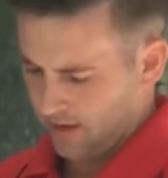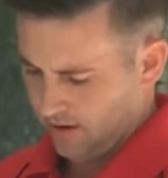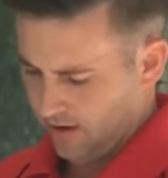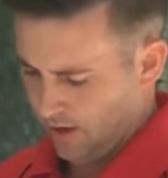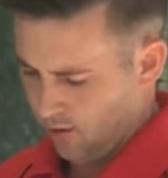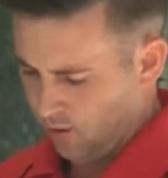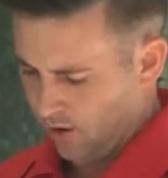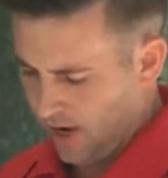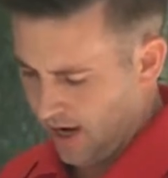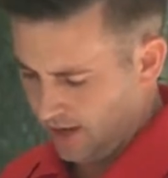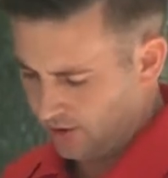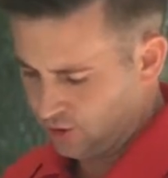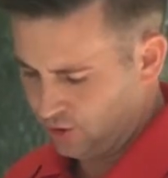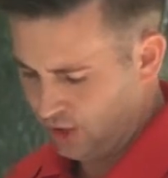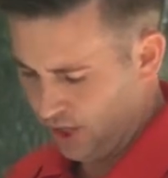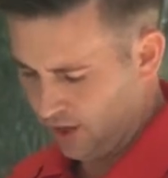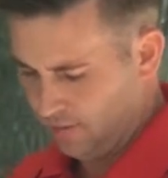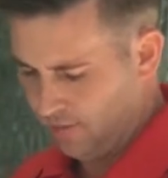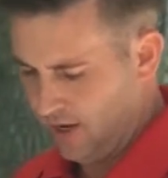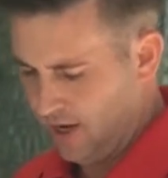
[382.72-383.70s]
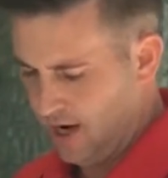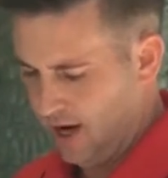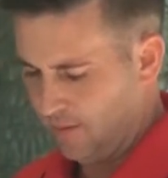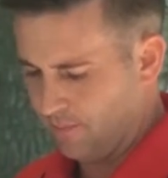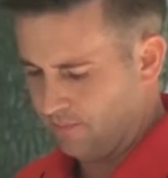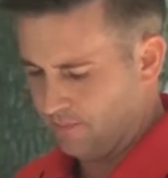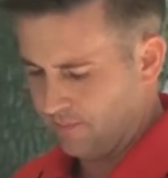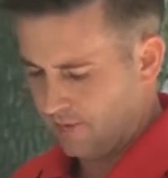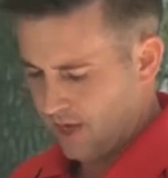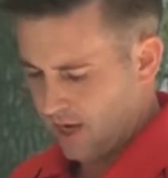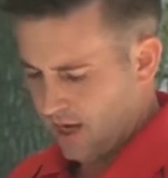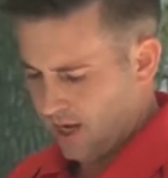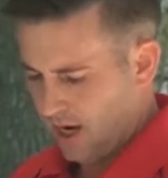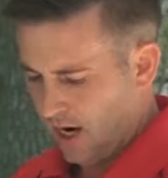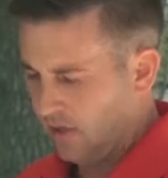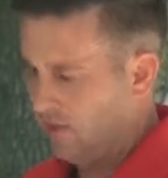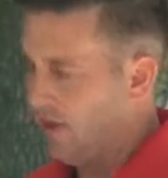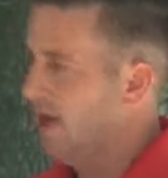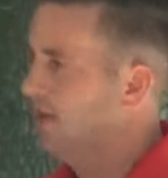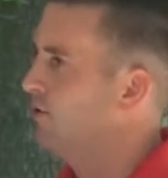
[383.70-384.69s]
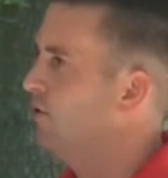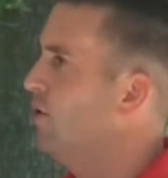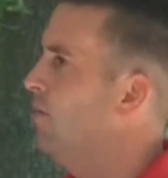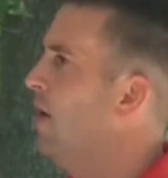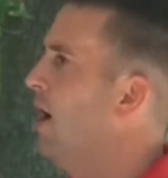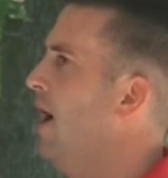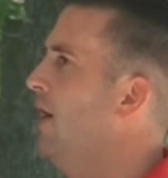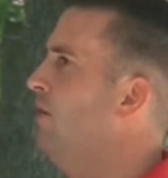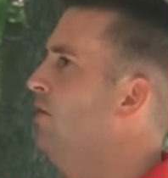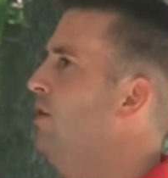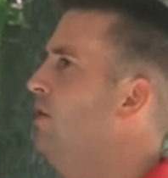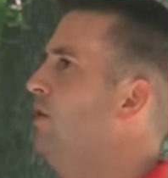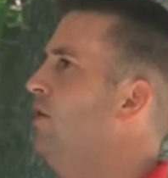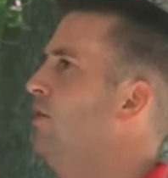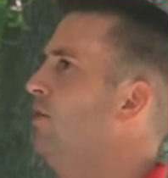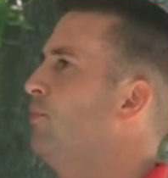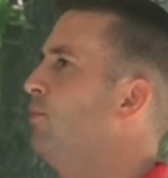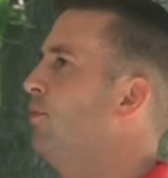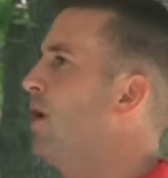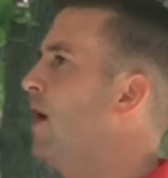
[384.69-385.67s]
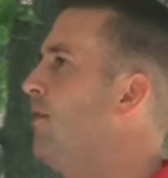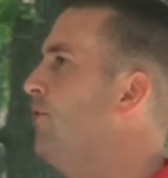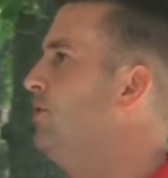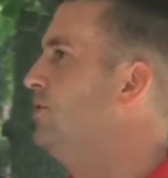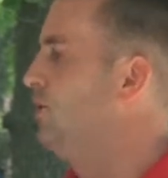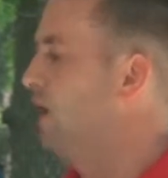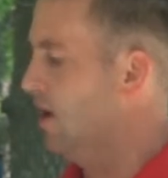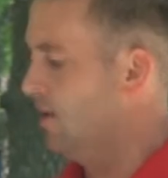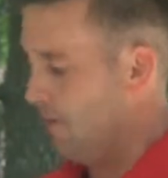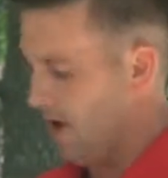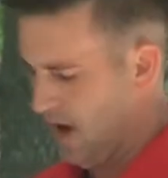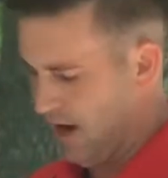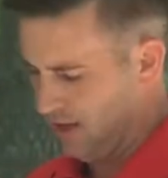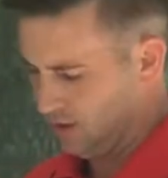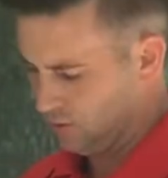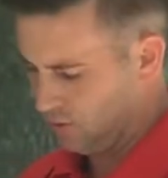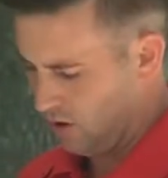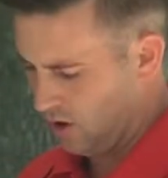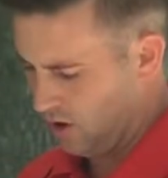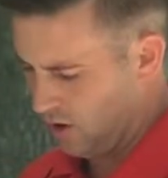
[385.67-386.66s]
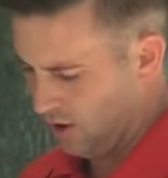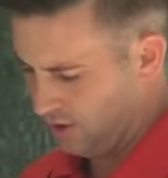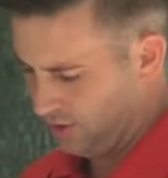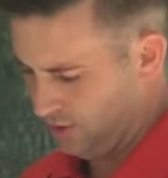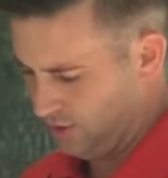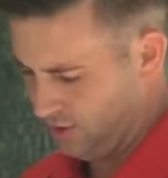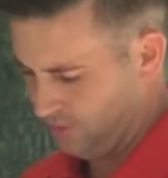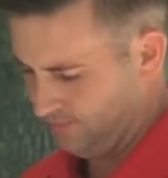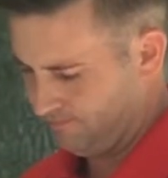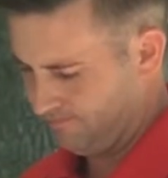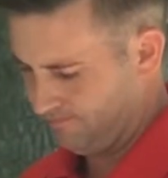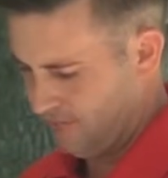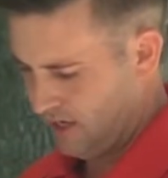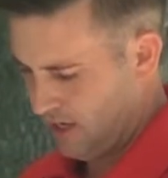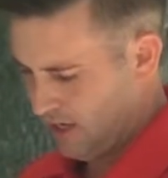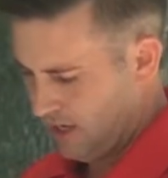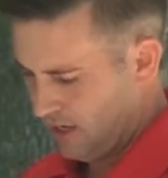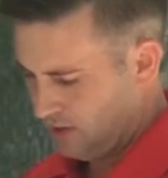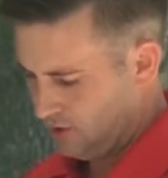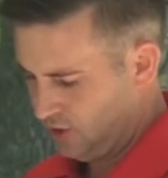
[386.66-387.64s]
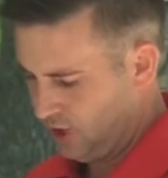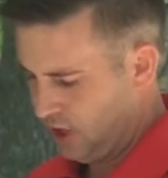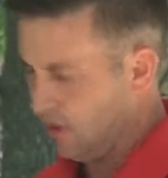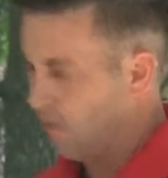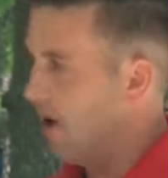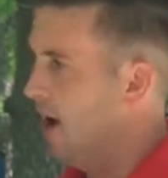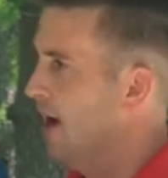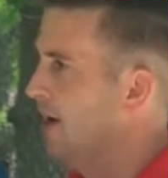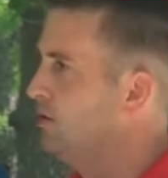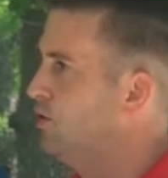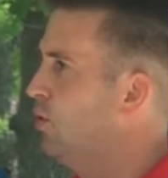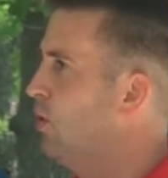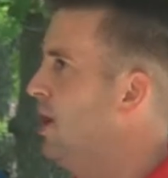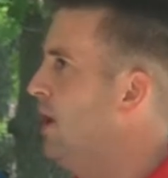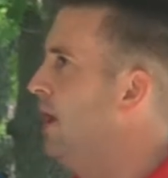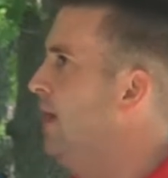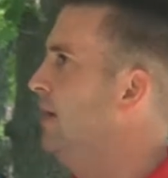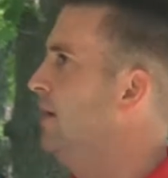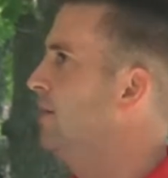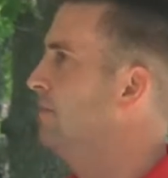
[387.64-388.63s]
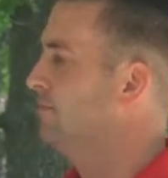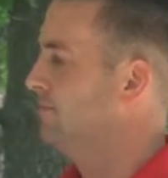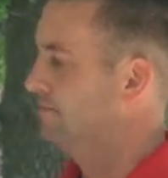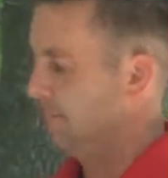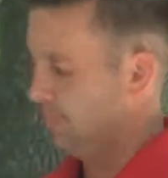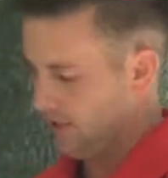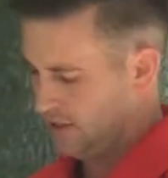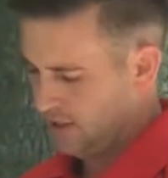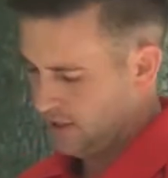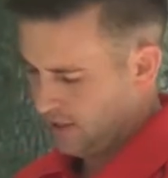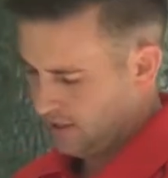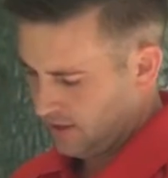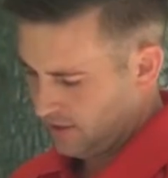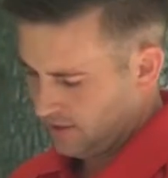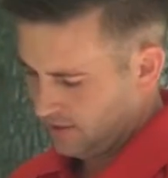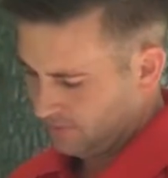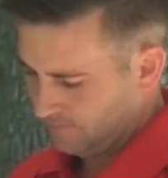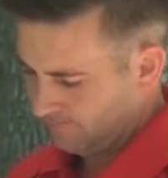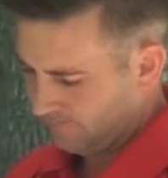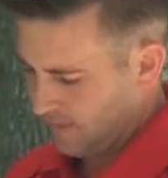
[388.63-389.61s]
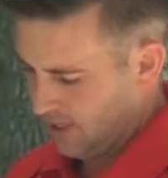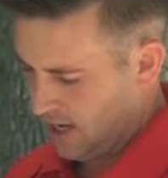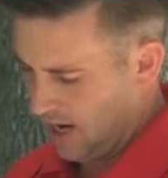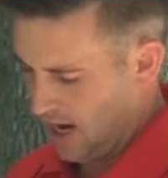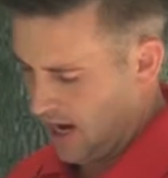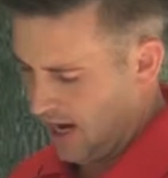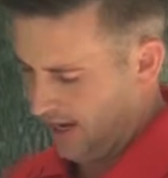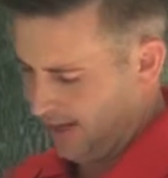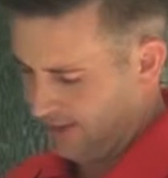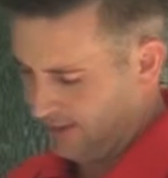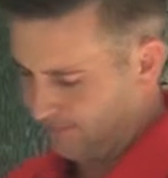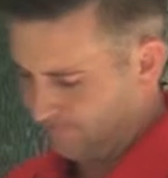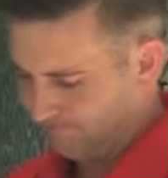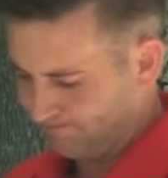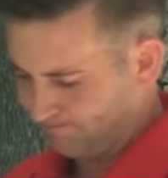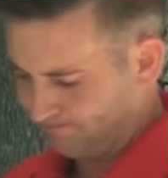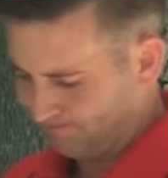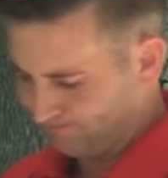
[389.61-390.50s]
They will not shut me up. I'd like to remind you of the prophet Jeremiah's words. Jeremiah 20, 9.